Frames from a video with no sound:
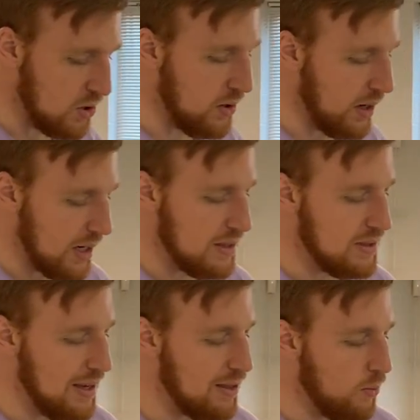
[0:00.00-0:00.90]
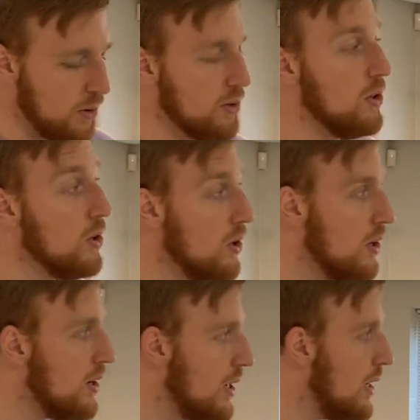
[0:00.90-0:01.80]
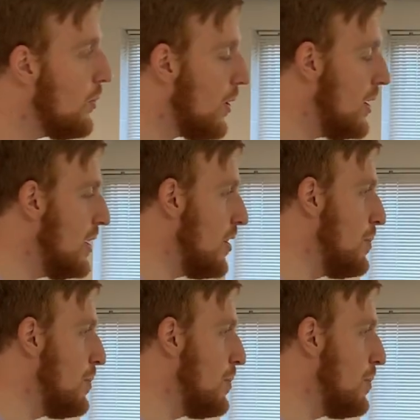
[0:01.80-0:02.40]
you're not going to see the word good anywhere in here,